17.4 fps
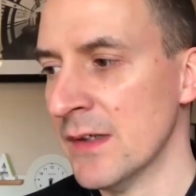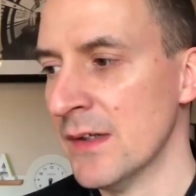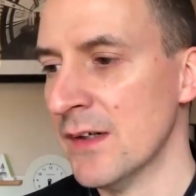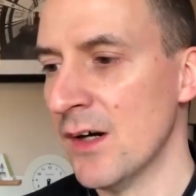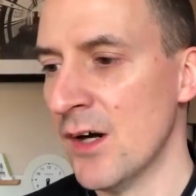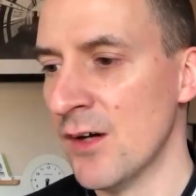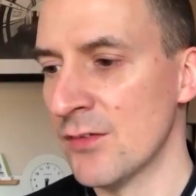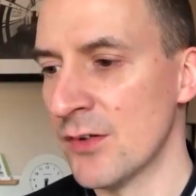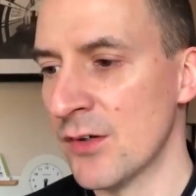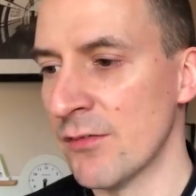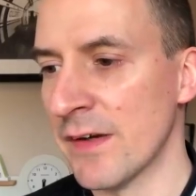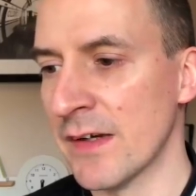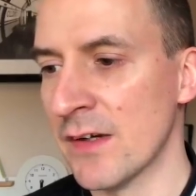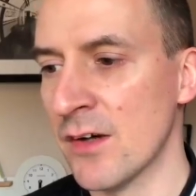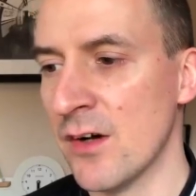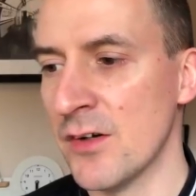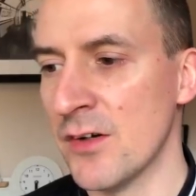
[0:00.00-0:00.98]
After the
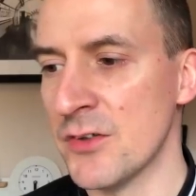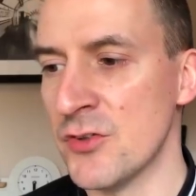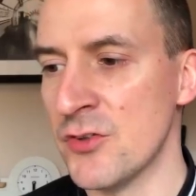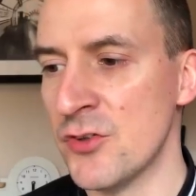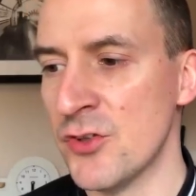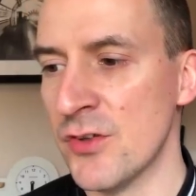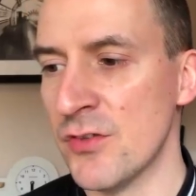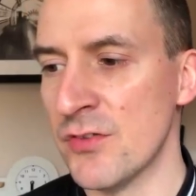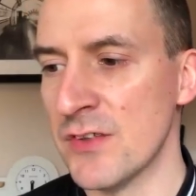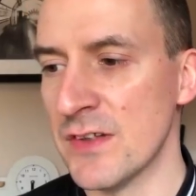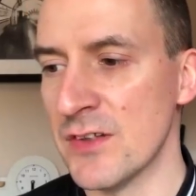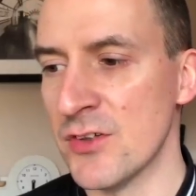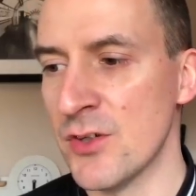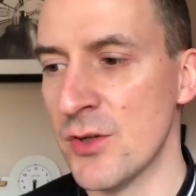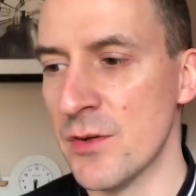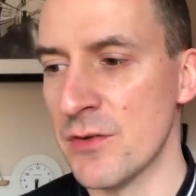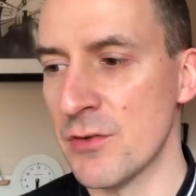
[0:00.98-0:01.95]
red card, you should have seen
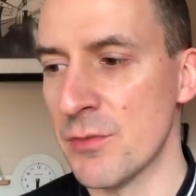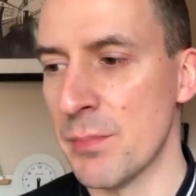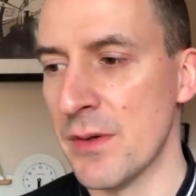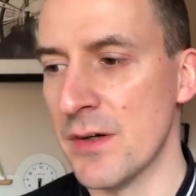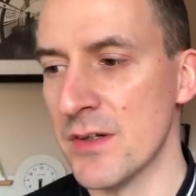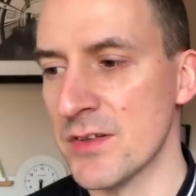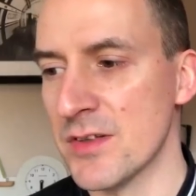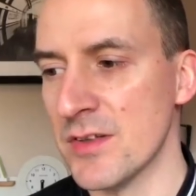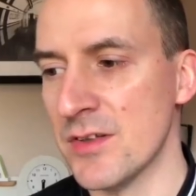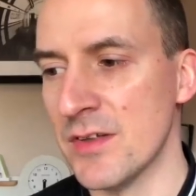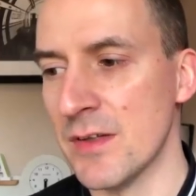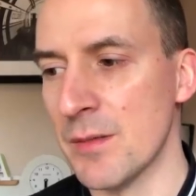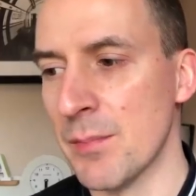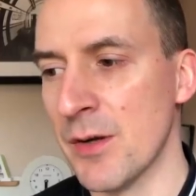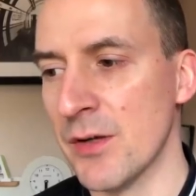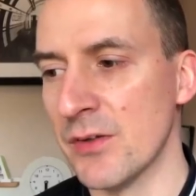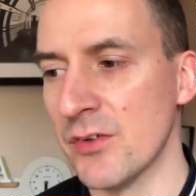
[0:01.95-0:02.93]
200 passes in the
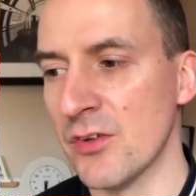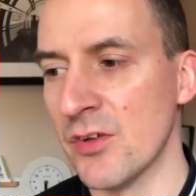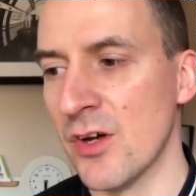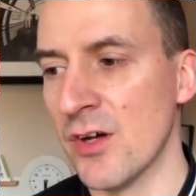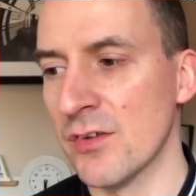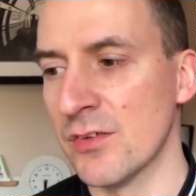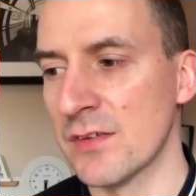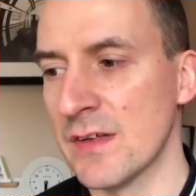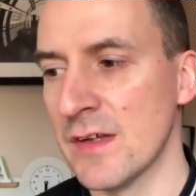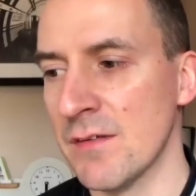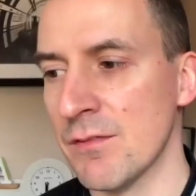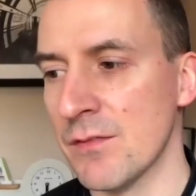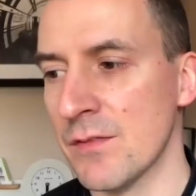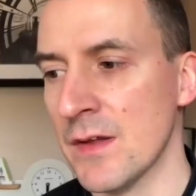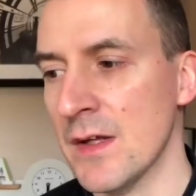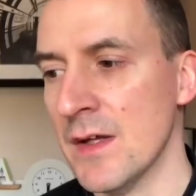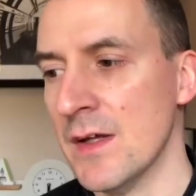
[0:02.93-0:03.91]
opponent's half.
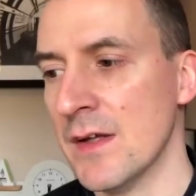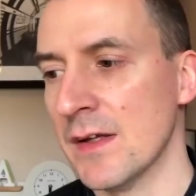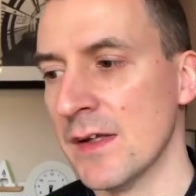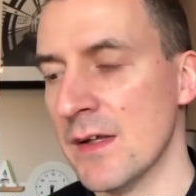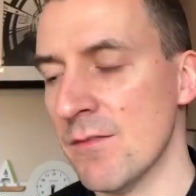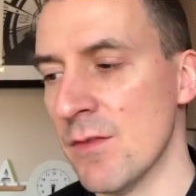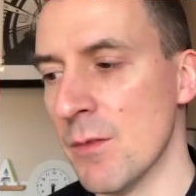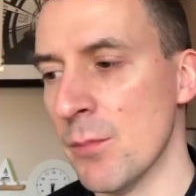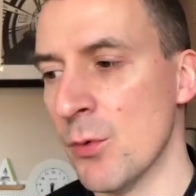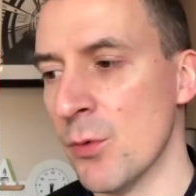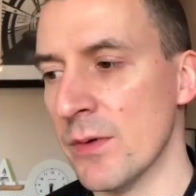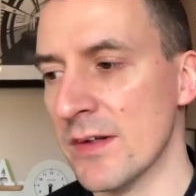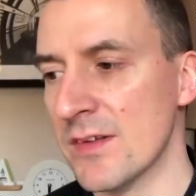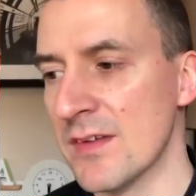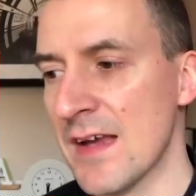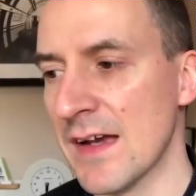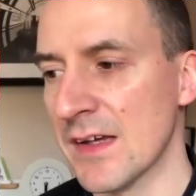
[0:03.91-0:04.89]
Give the ball and
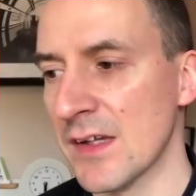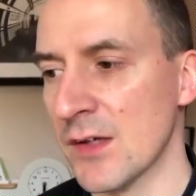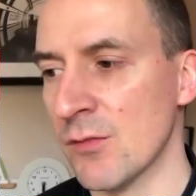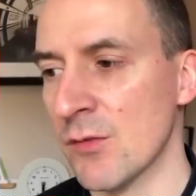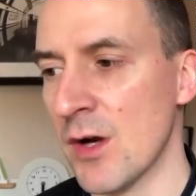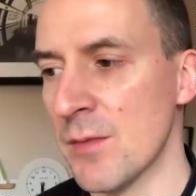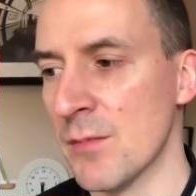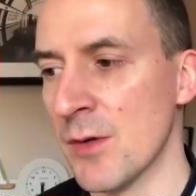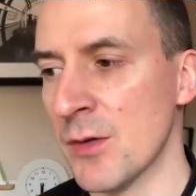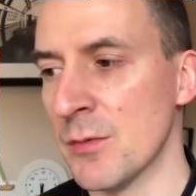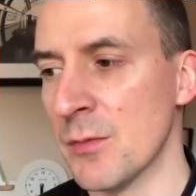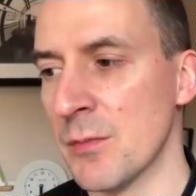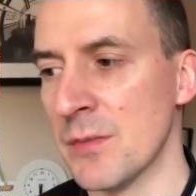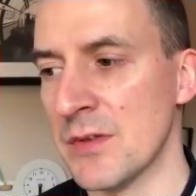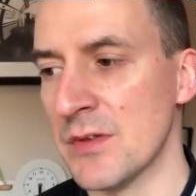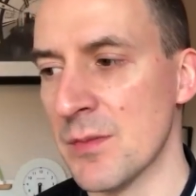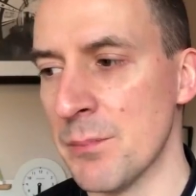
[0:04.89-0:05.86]
attack at the right
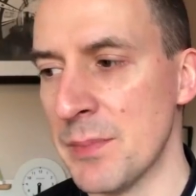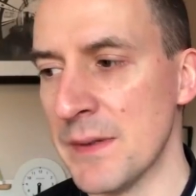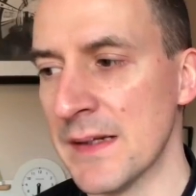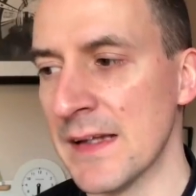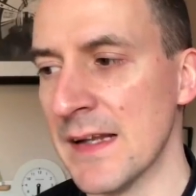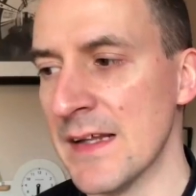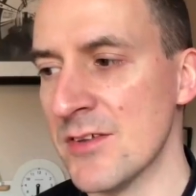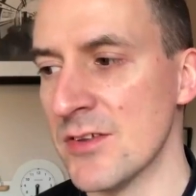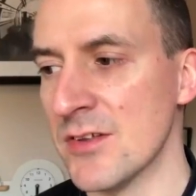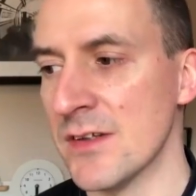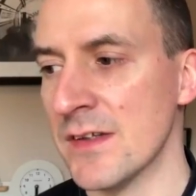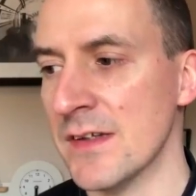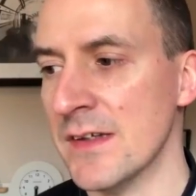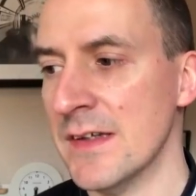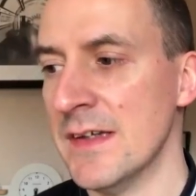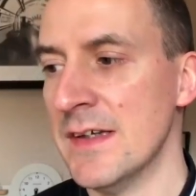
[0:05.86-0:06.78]
moment. It's a big lesson.